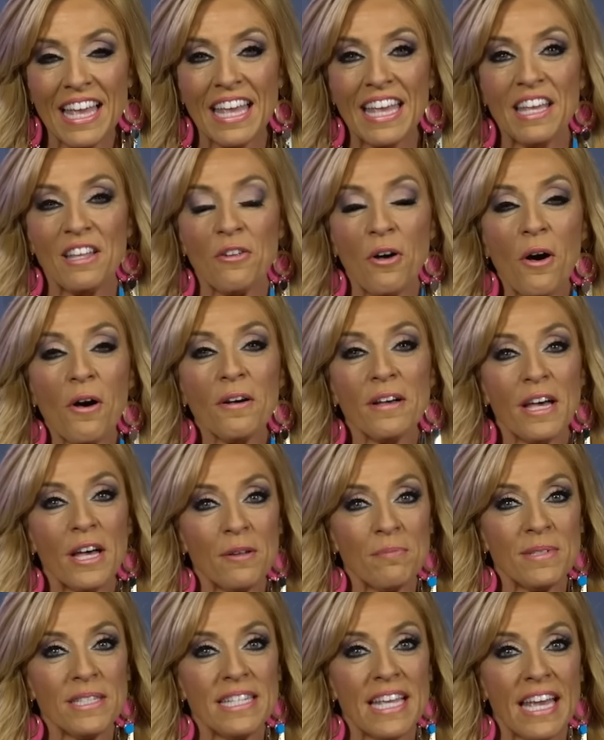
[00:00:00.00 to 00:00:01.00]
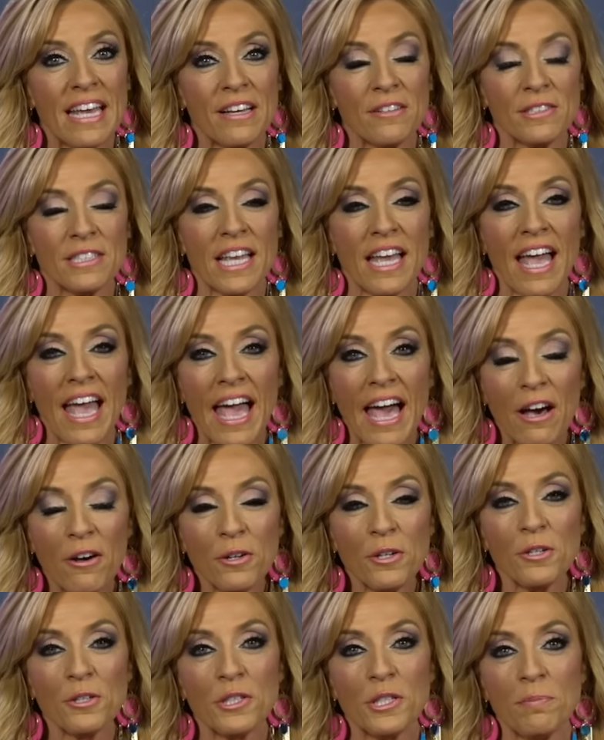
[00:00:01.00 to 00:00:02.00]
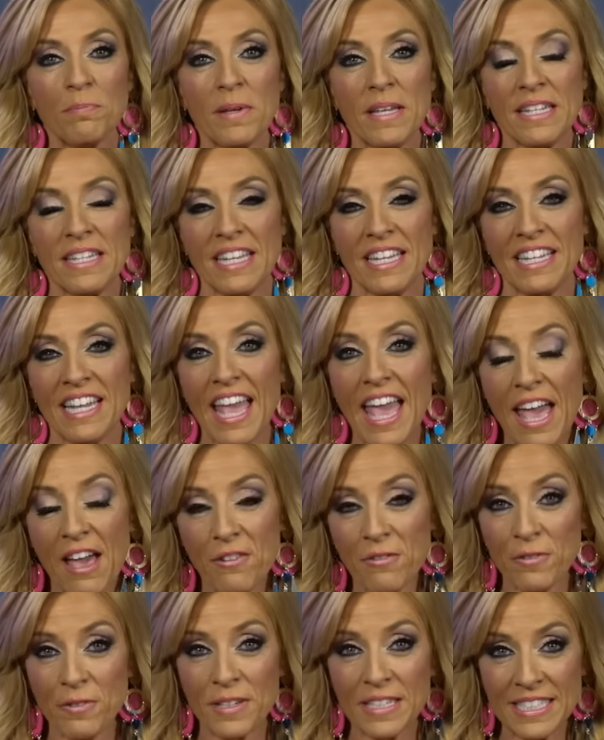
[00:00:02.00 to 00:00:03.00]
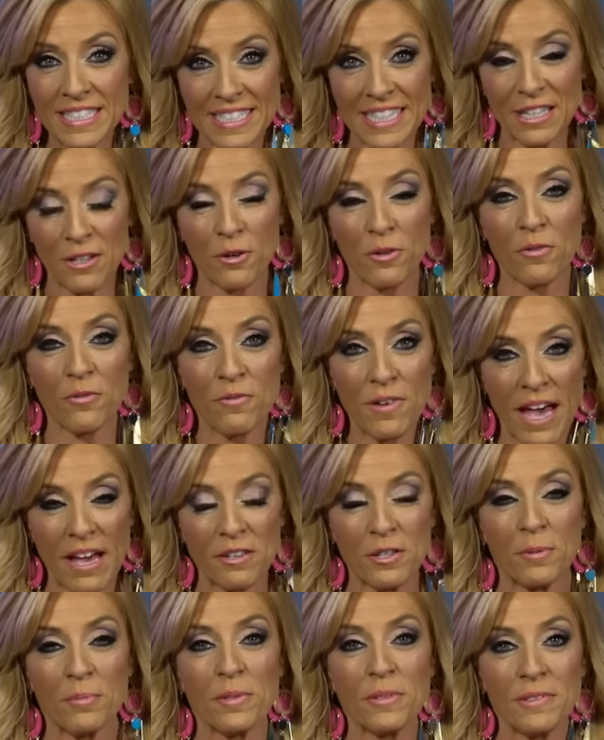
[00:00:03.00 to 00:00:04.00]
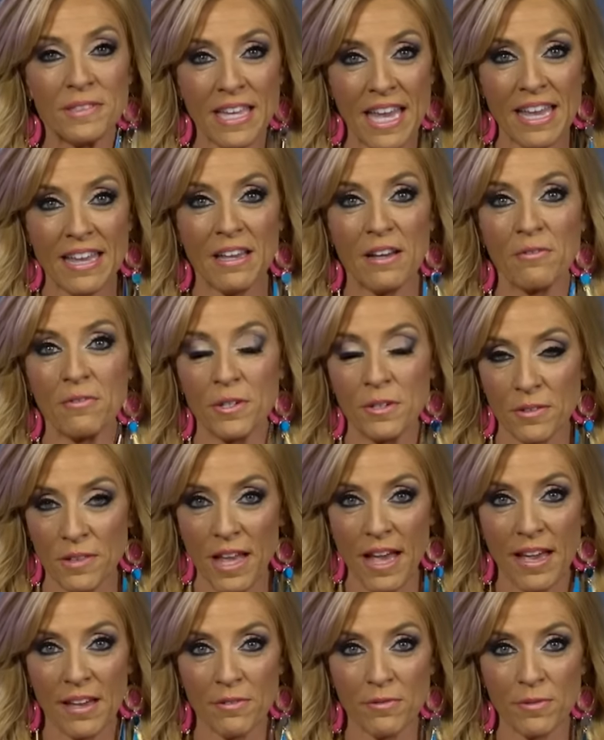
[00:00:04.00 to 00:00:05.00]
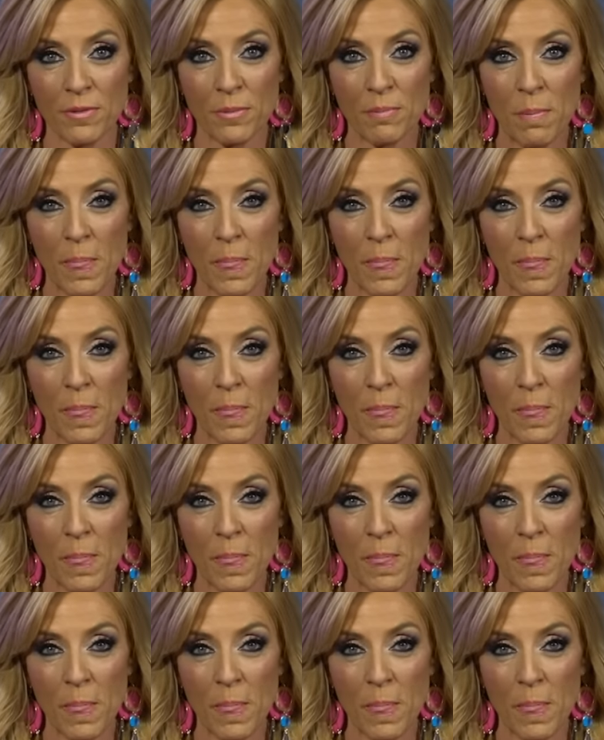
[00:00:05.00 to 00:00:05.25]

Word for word: it all comes down to how you're spending every single valuable day of your life.